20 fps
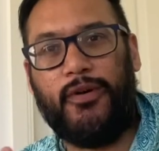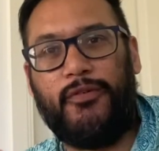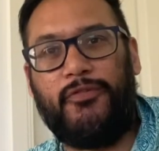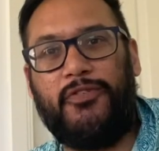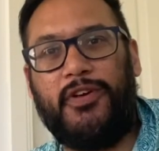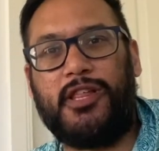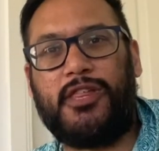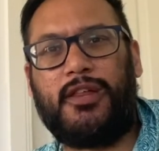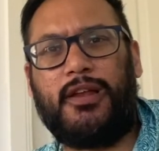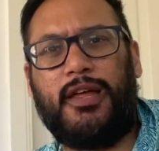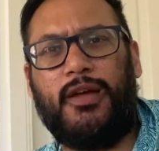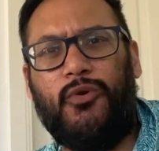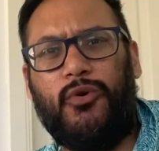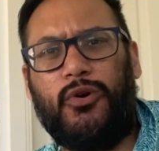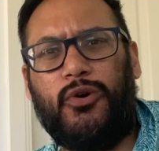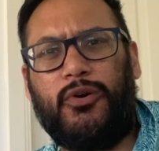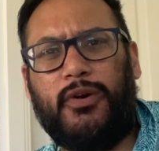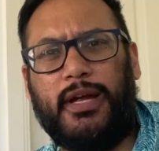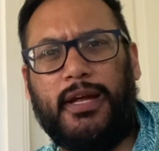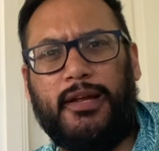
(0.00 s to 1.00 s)
eventually
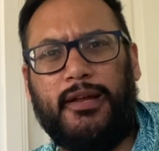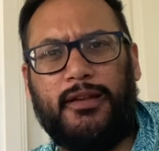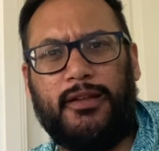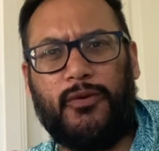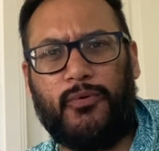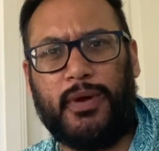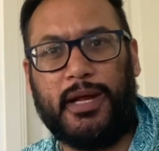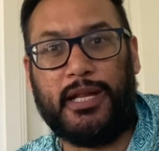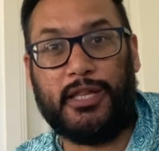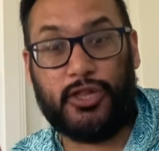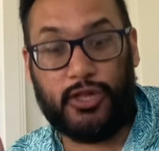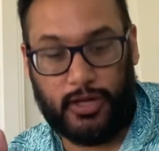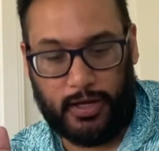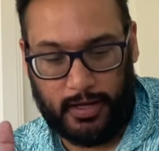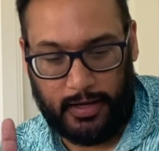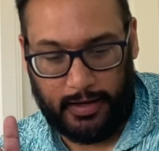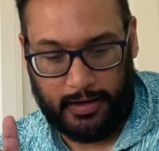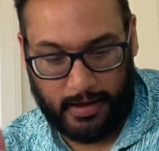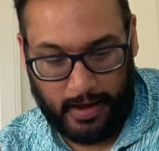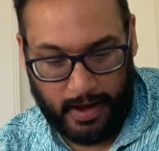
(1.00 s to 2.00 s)
ordering the red
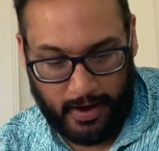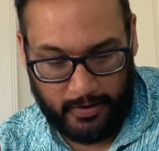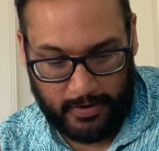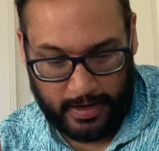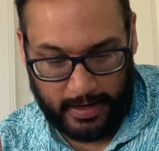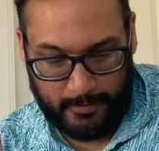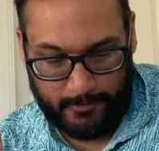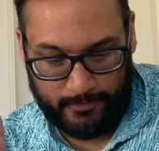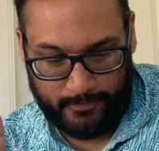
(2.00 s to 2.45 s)
chicken curry.